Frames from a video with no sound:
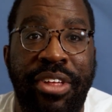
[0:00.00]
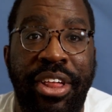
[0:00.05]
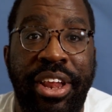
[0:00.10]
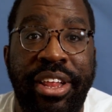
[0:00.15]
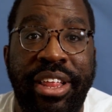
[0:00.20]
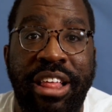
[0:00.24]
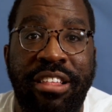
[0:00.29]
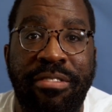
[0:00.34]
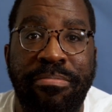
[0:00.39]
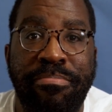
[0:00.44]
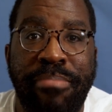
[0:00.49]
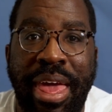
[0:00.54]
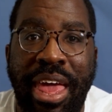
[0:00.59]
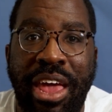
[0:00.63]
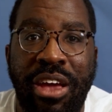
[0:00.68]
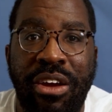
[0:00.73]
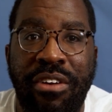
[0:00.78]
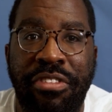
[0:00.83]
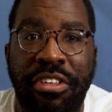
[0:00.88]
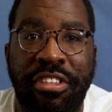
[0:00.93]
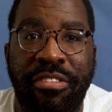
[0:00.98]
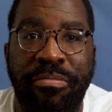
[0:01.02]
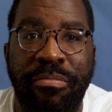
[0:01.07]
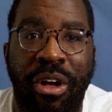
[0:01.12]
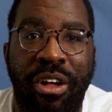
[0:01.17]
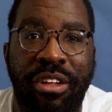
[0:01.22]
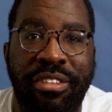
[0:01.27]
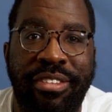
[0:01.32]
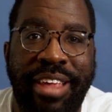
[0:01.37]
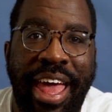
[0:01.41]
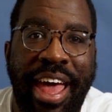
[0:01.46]
villainous mayor of the
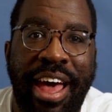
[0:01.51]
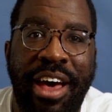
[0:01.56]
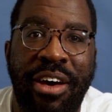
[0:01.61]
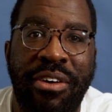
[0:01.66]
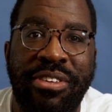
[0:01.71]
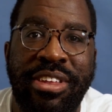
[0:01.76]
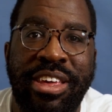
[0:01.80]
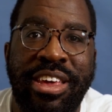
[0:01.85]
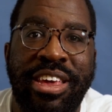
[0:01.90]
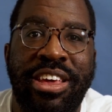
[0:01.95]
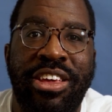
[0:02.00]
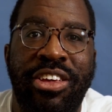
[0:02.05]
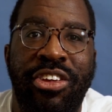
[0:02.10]
small town,